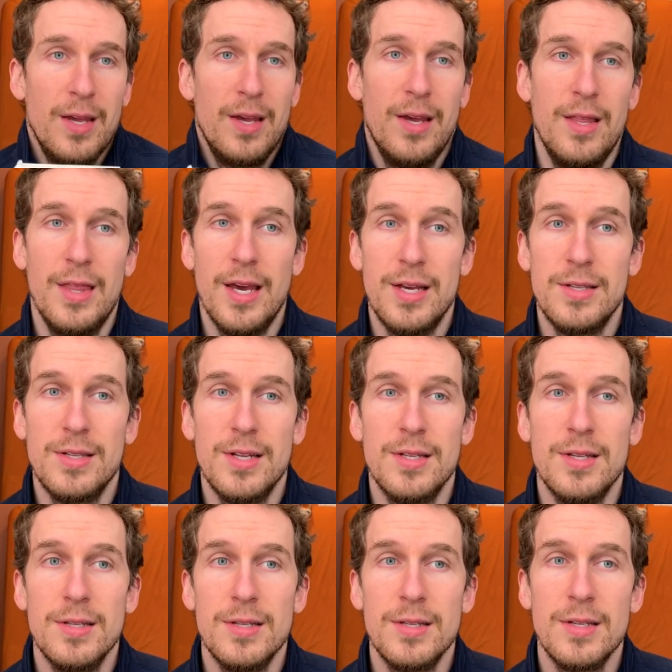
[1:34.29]
they
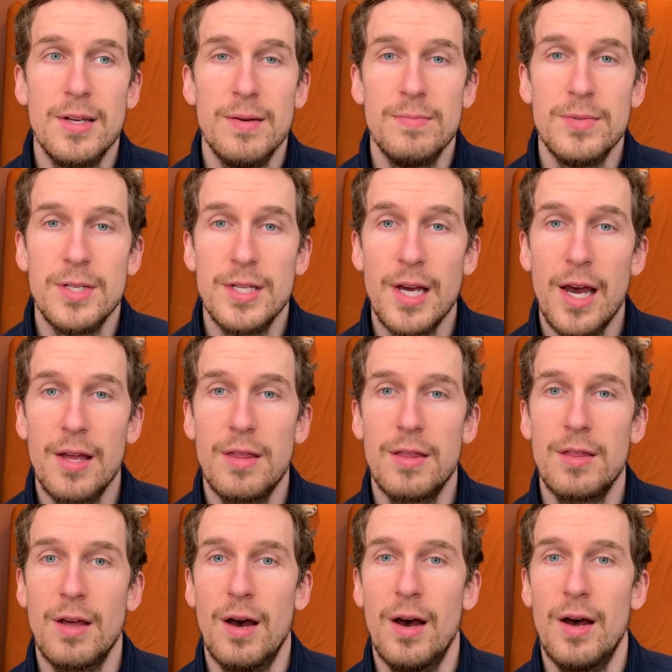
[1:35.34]
sentenced him to
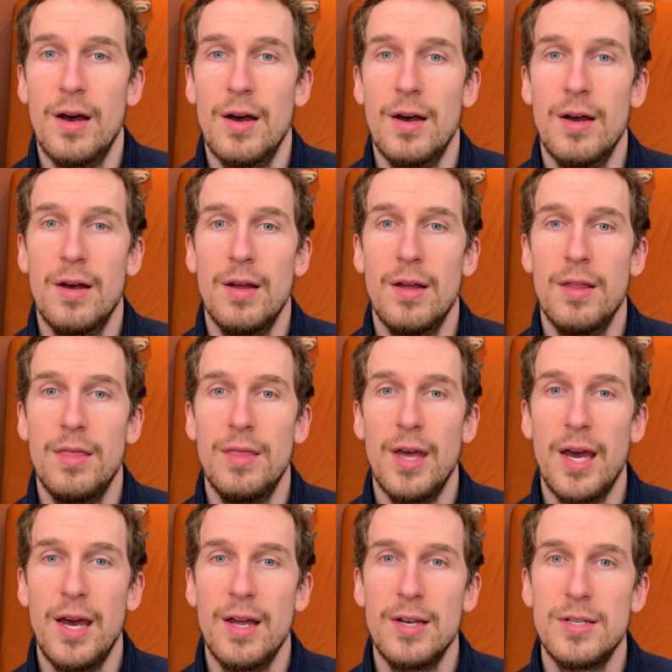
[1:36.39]
death.
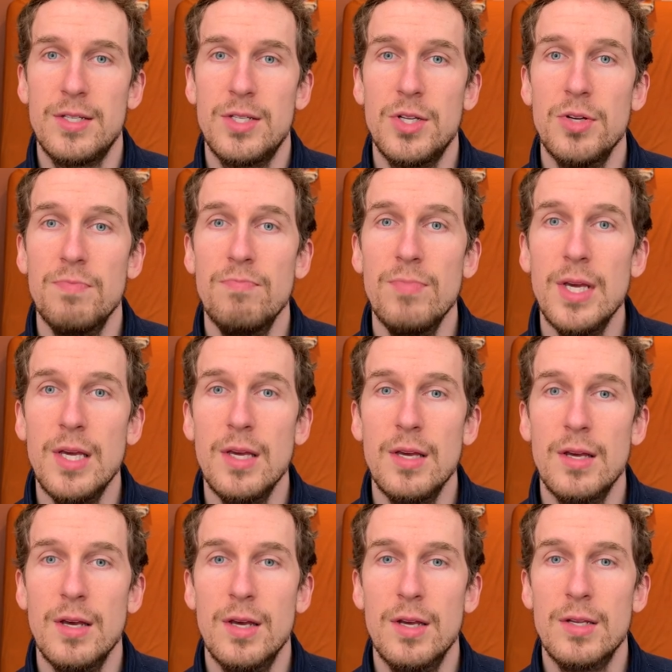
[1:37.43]
That to
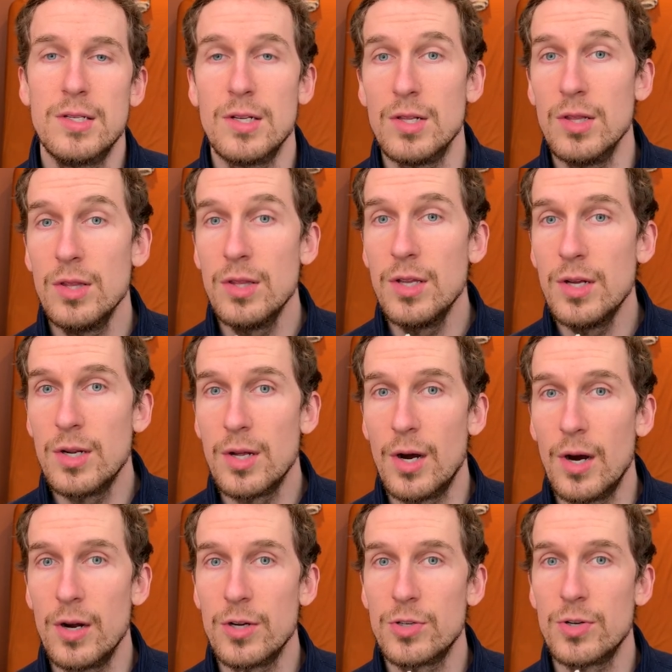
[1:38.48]
me is a little
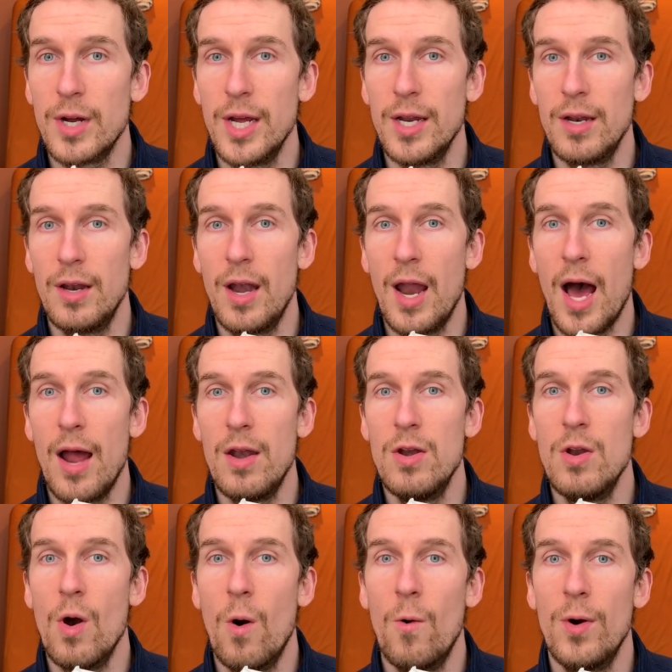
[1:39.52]
harsh, right? Not
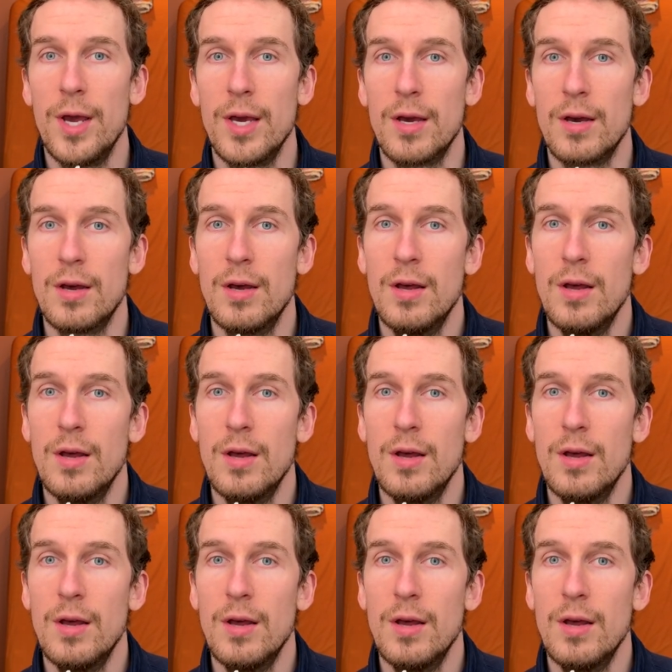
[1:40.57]
knowing